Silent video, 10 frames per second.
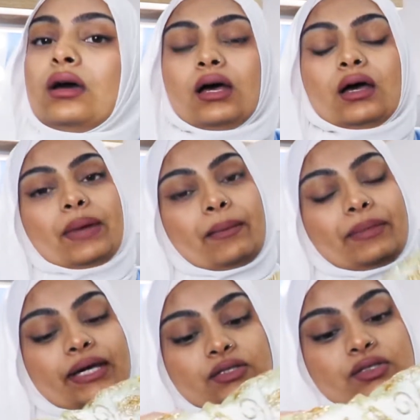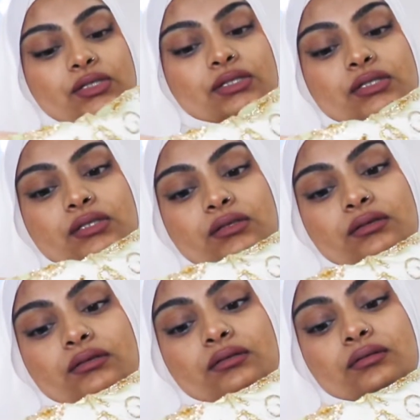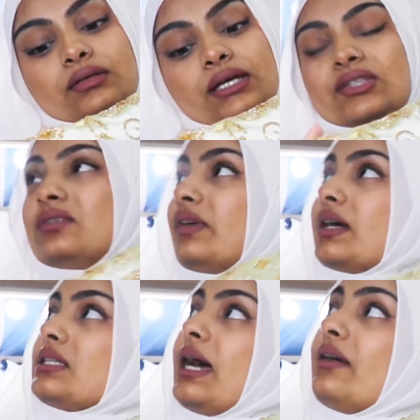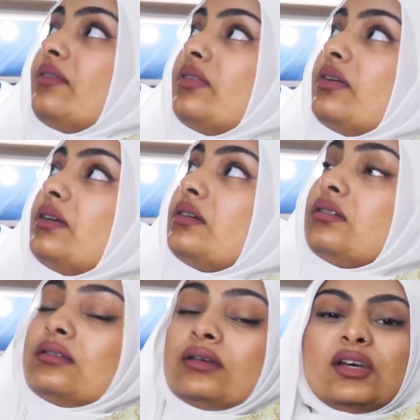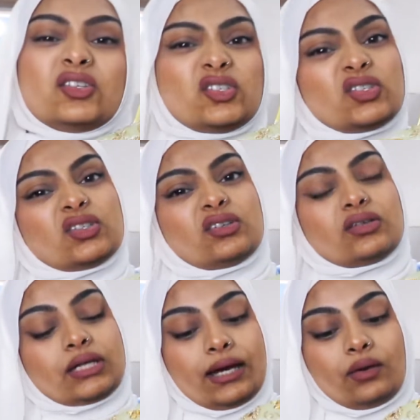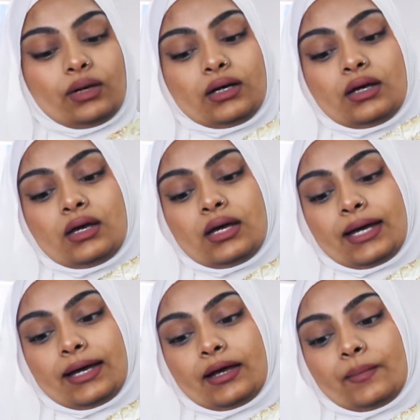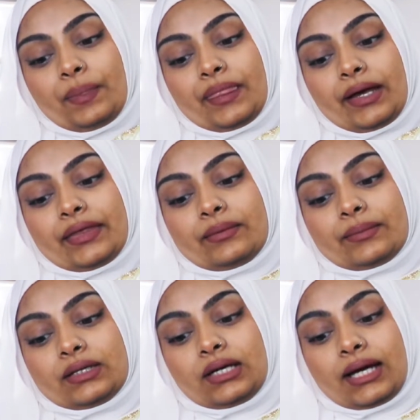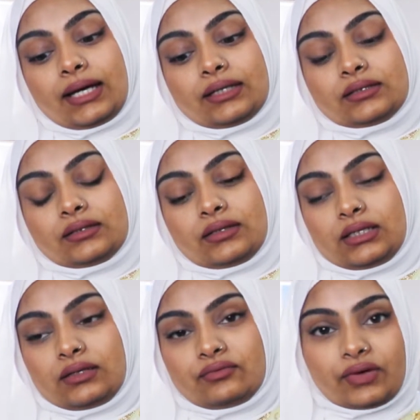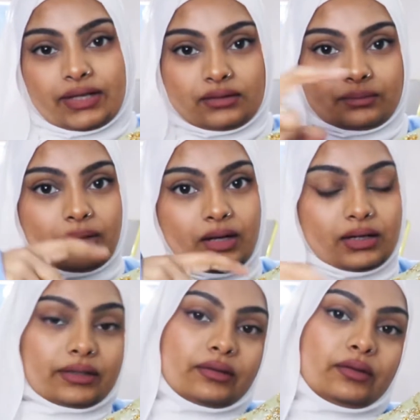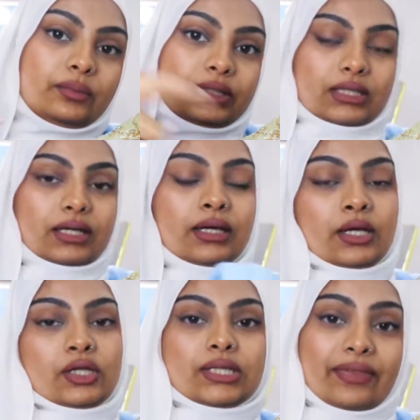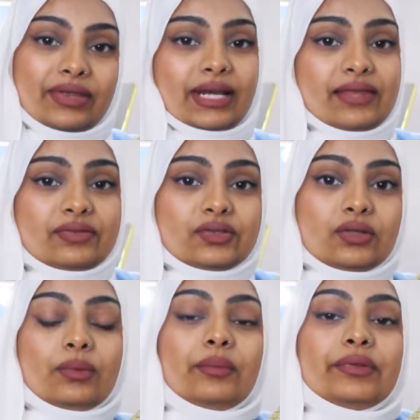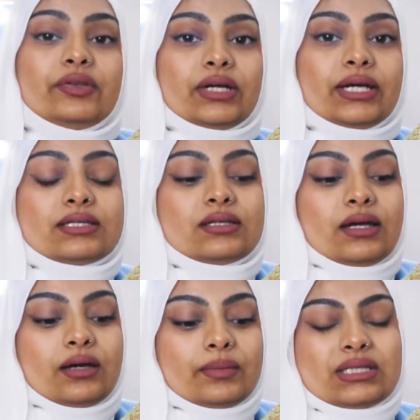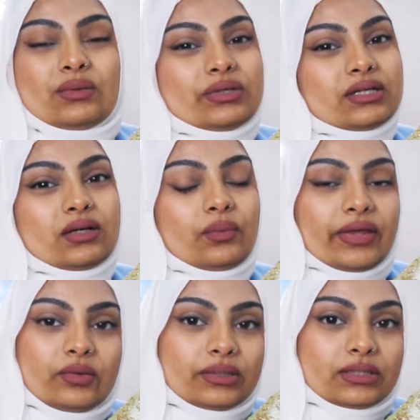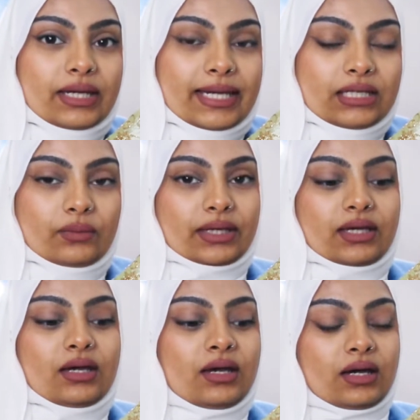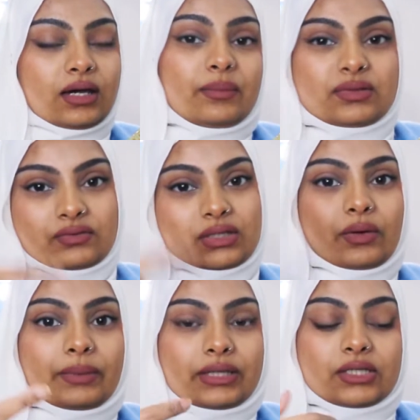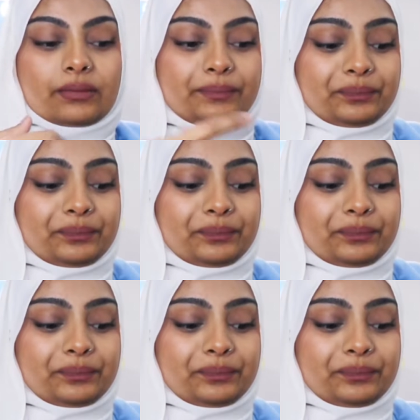I might just, actually in fact I have just under an hour. I think I'm gonna add the final part, the dupatta, to add the length to the bottom of the dress, because I wasn't gonna wear the dupatta anyway, because obviously I wear my hijab.